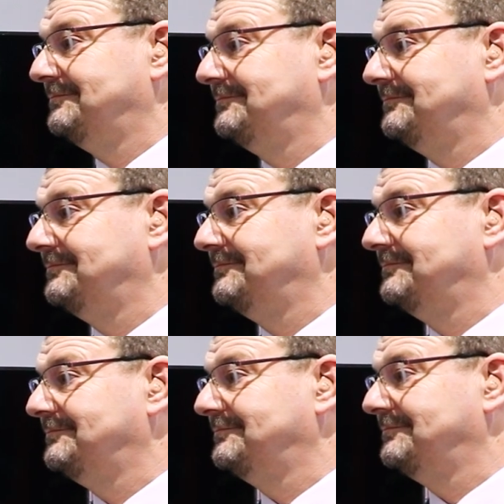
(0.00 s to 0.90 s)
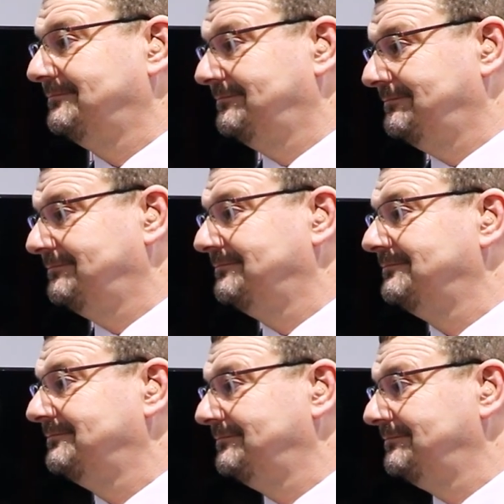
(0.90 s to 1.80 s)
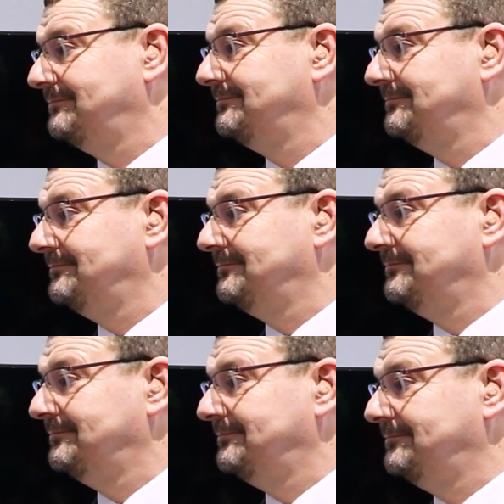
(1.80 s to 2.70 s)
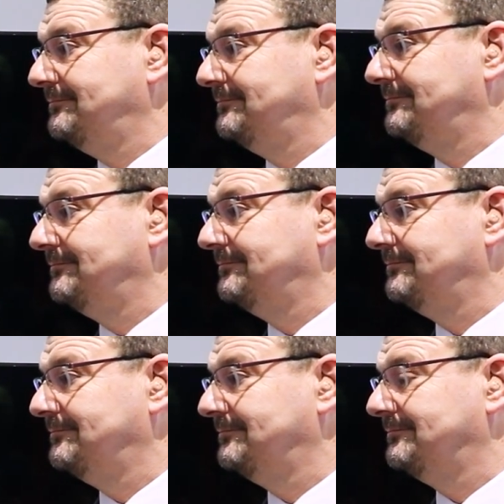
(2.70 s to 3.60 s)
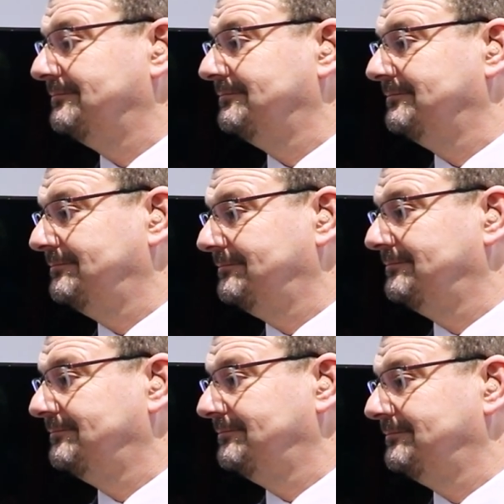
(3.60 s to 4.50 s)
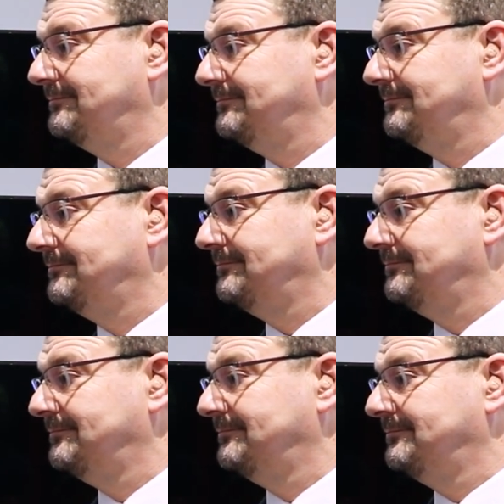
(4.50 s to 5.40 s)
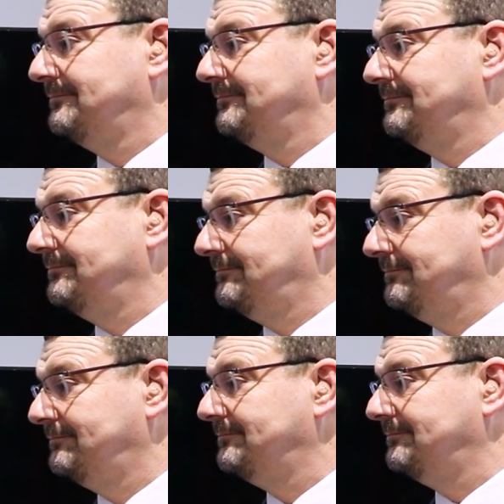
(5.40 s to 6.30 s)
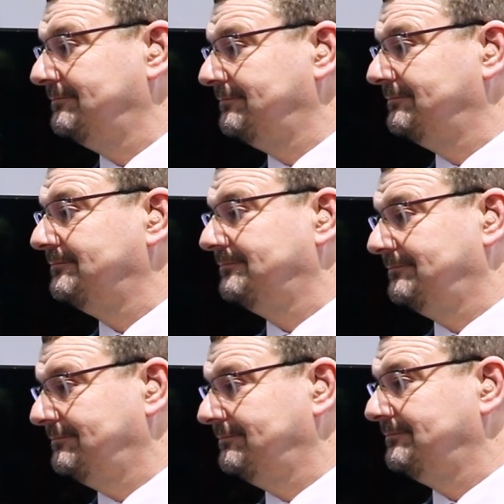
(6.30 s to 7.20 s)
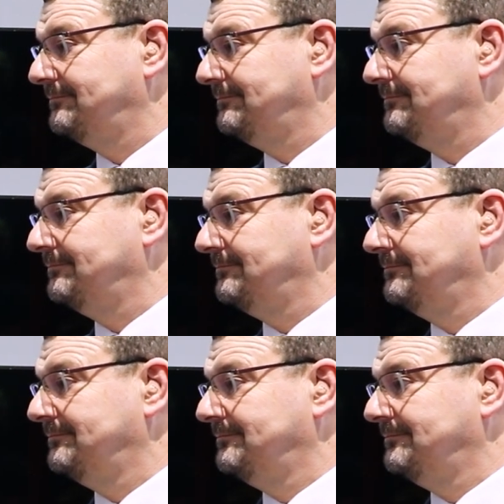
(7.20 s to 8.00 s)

(silent)